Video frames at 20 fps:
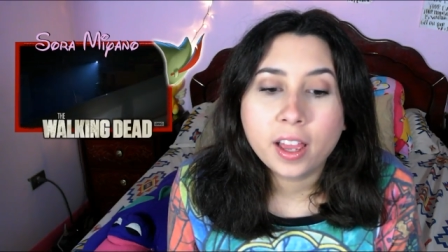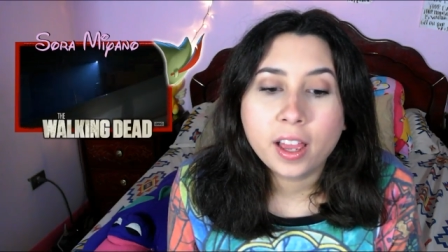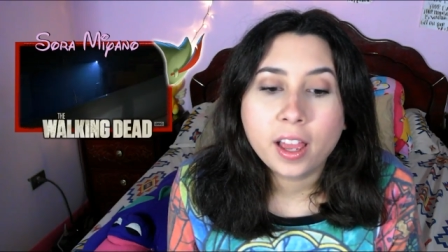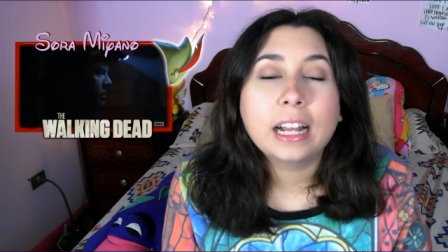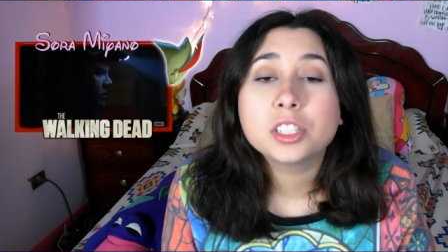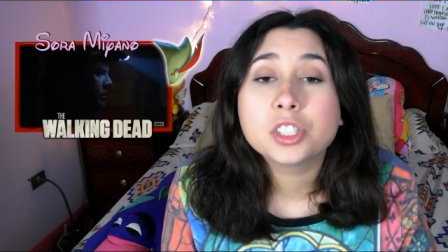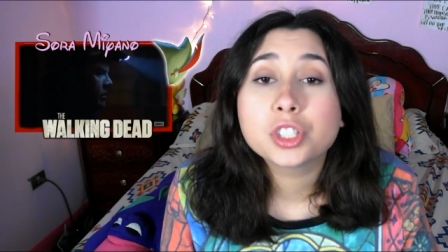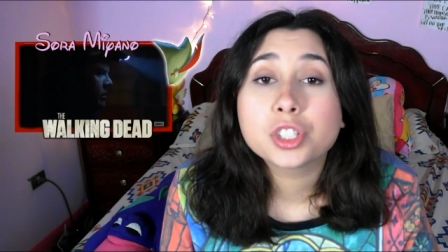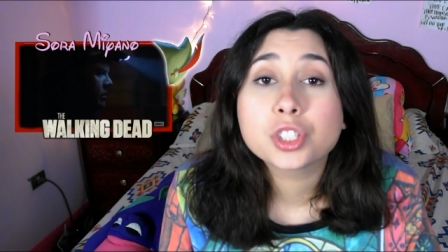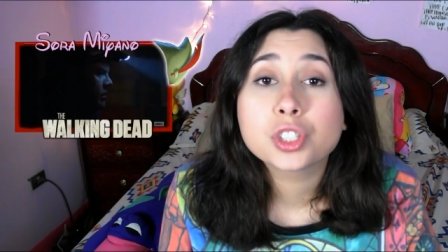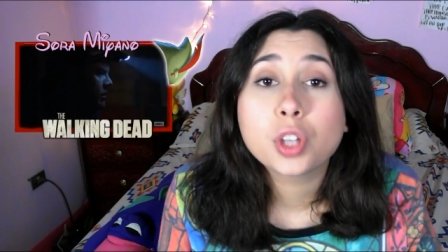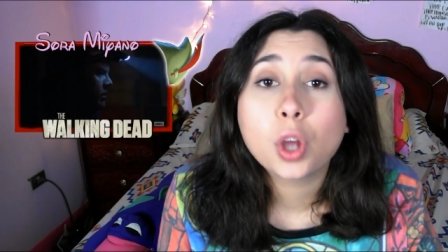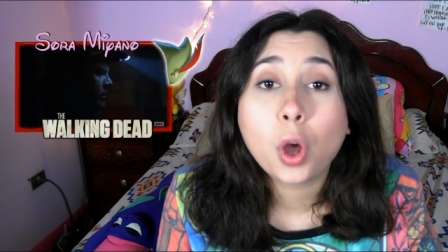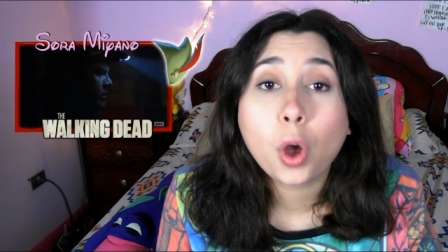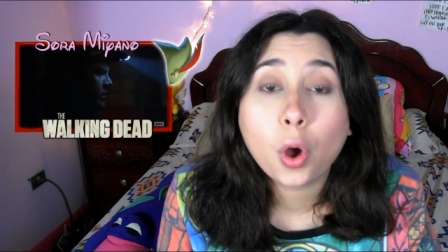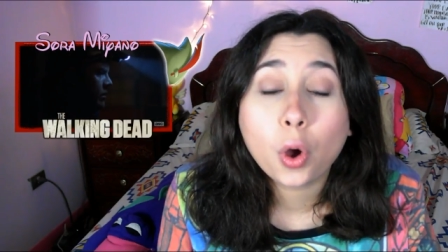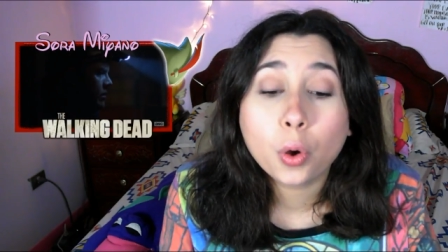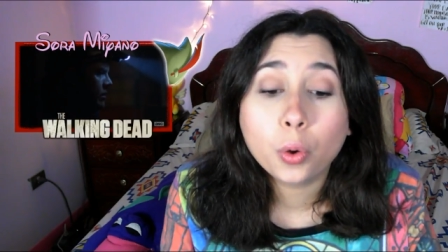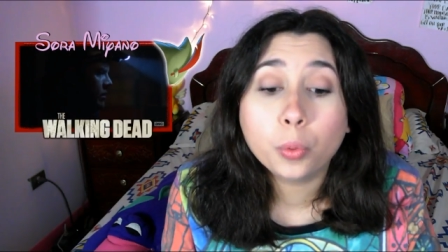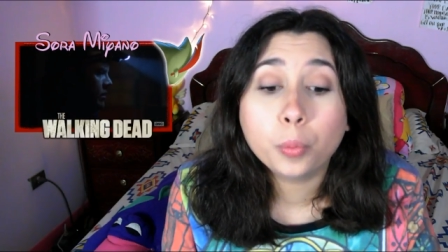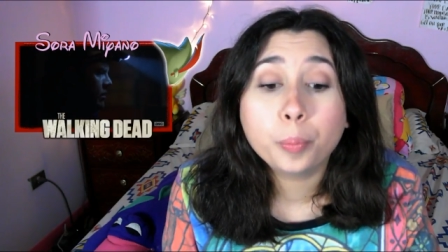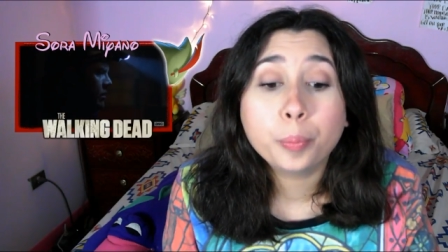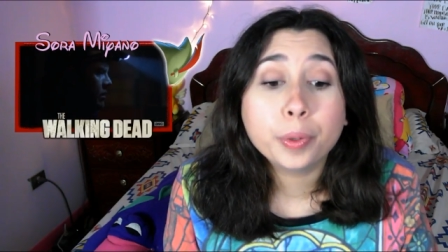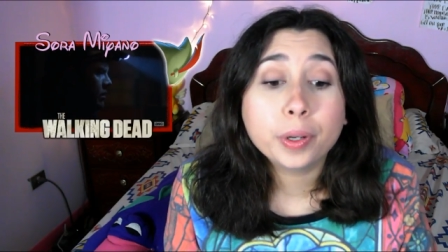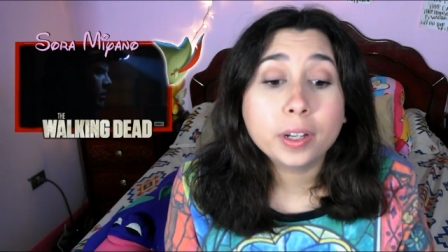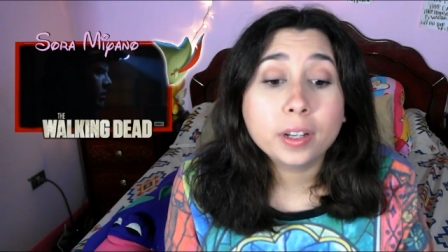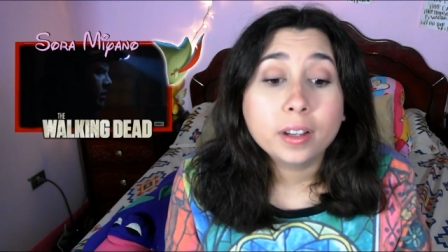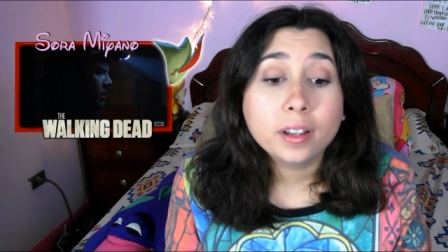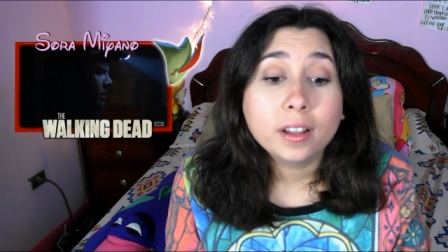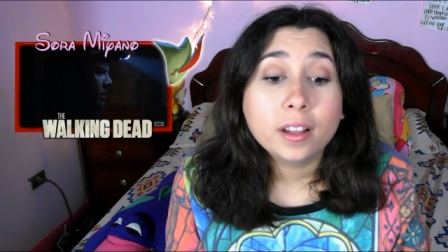I just hope
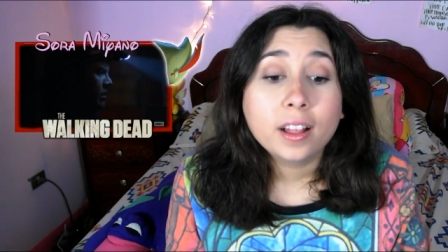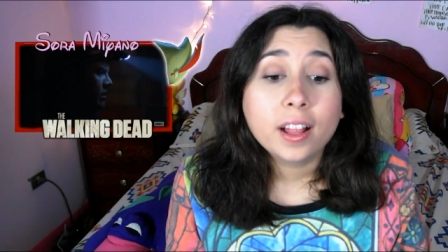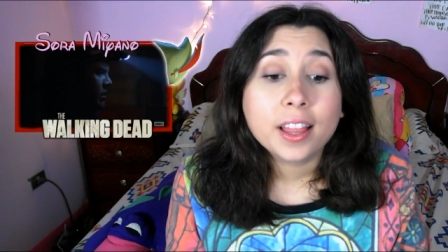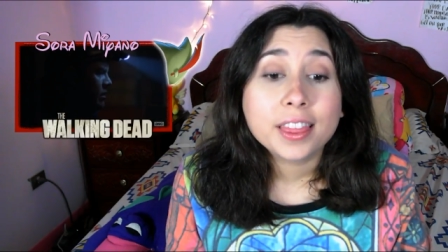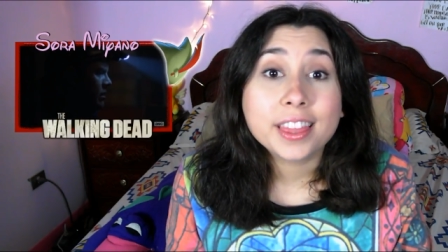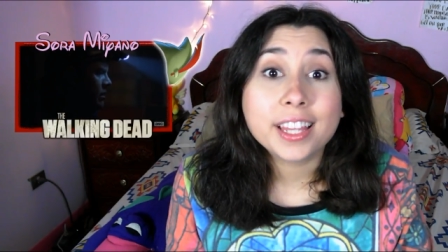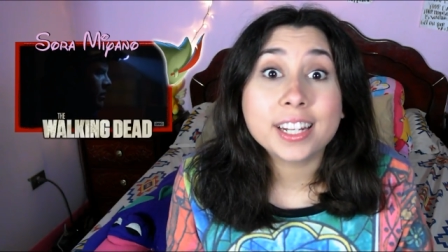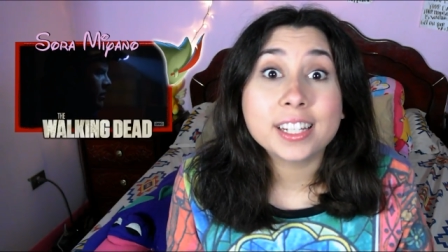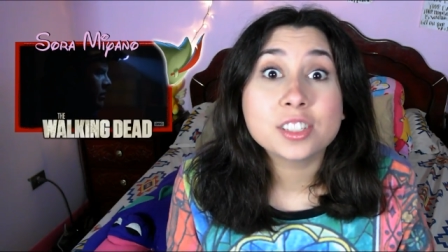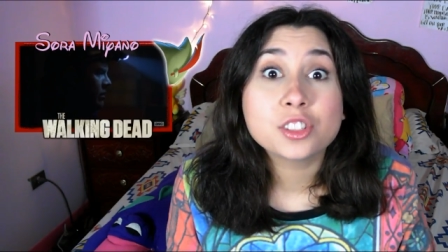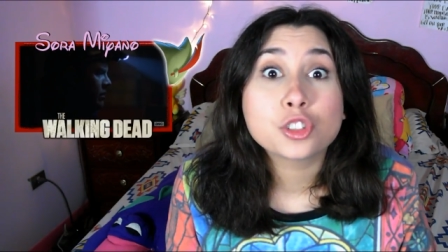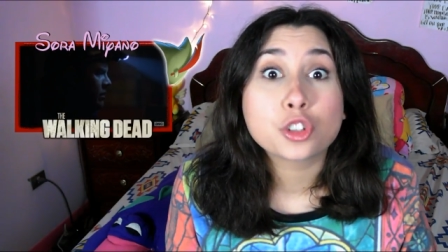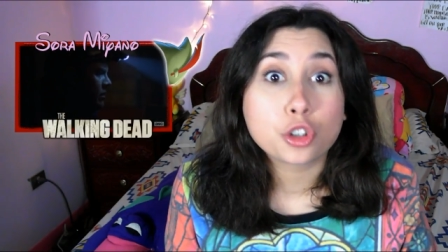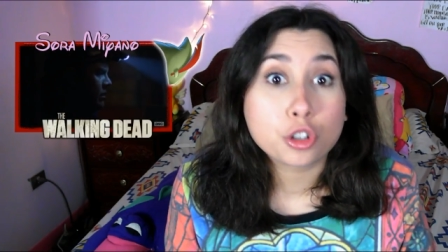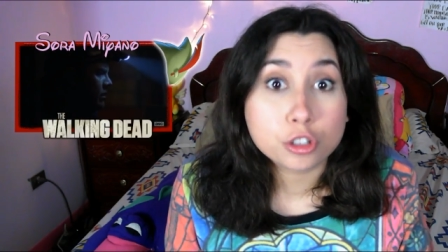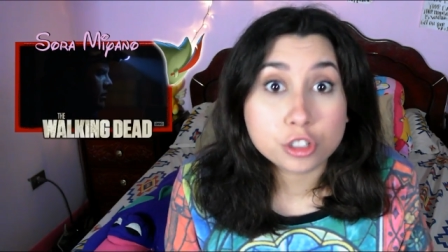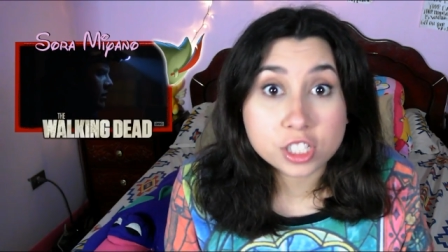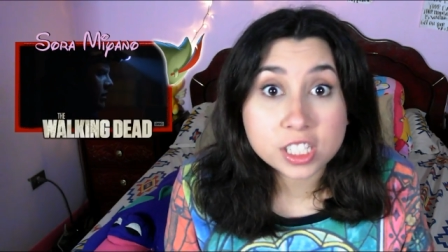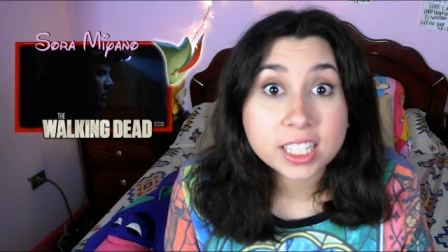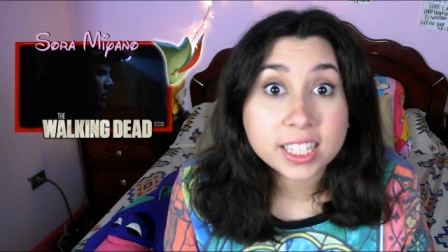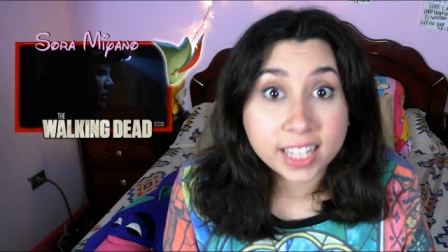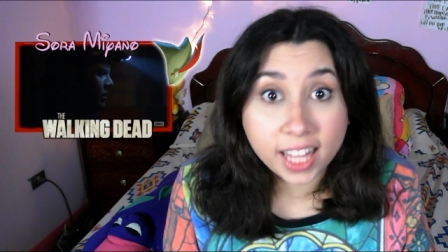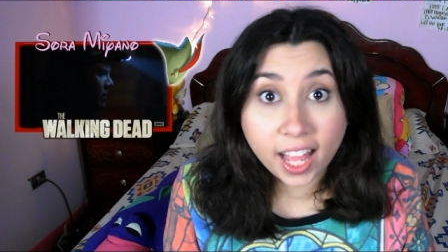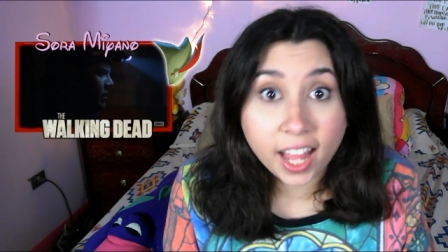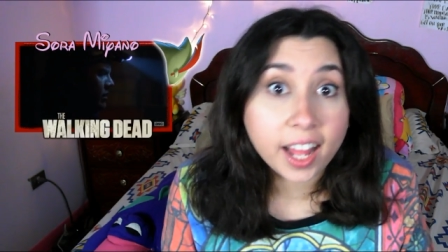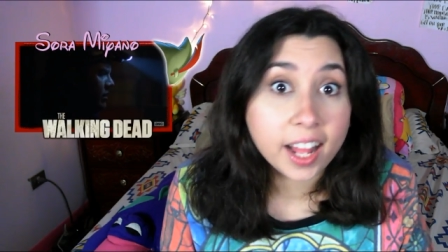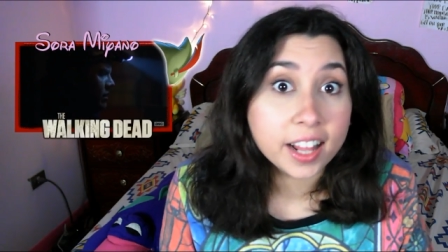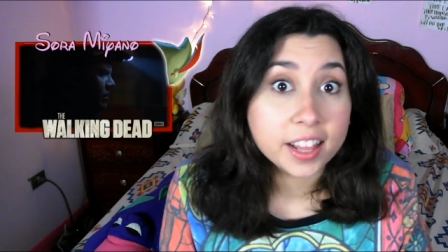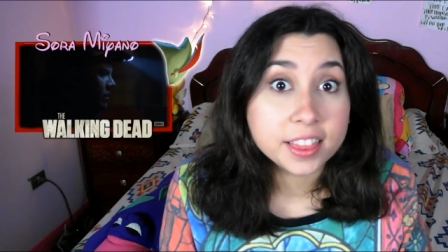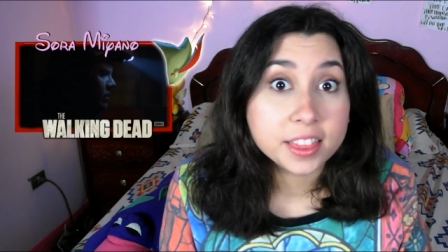that it's
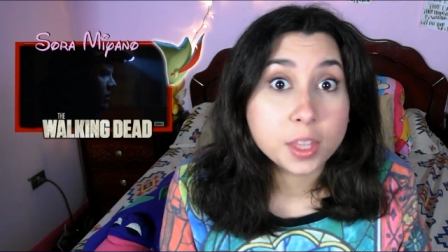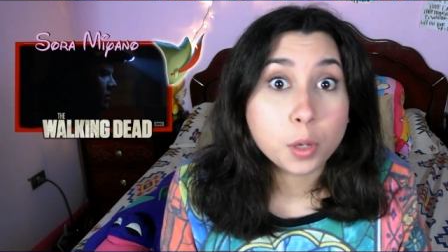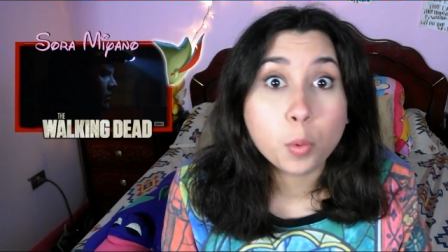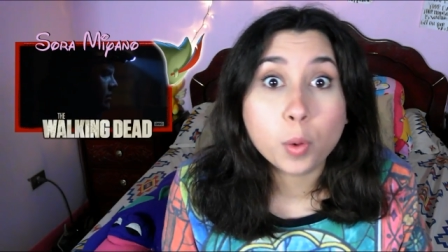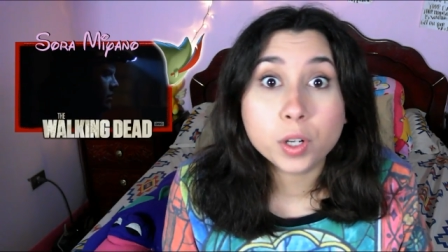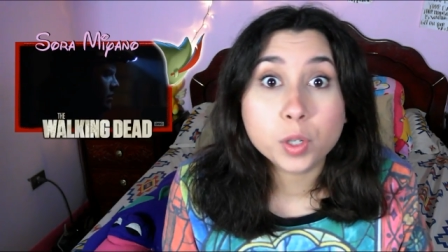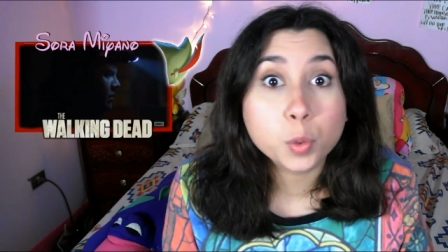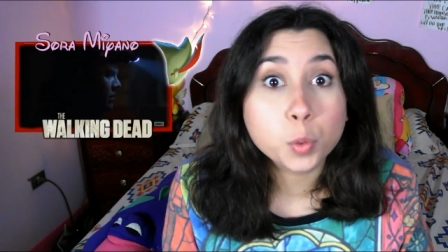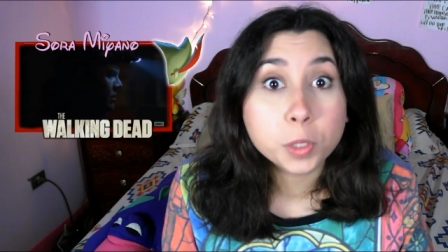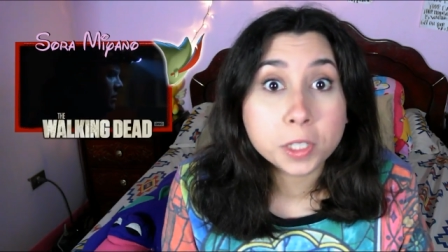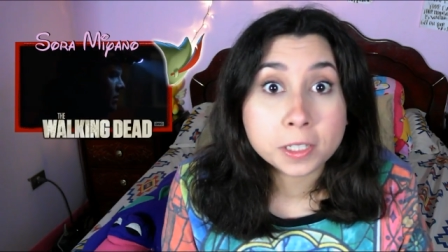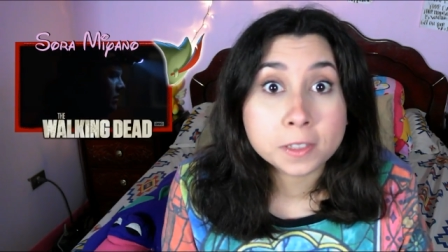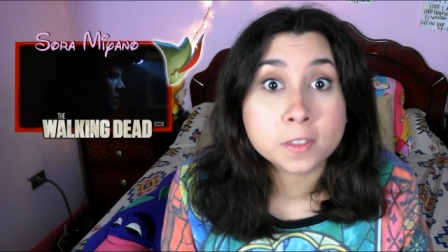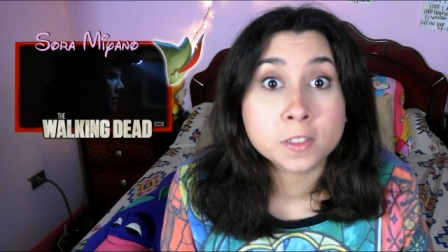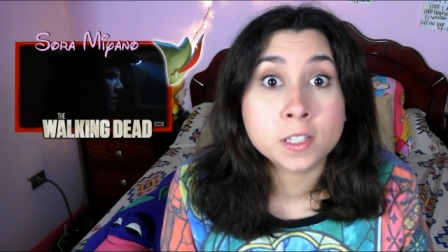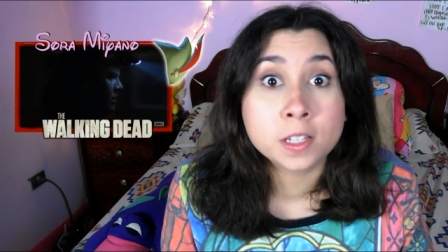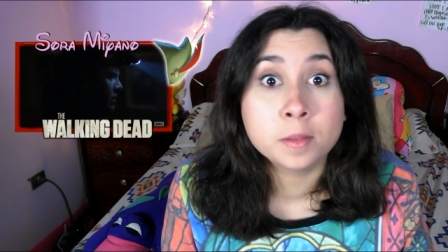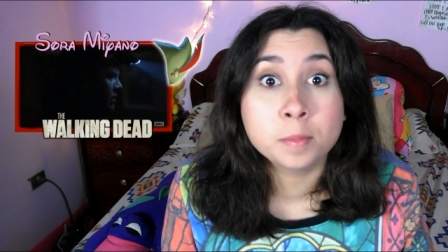Rosita, the one who kills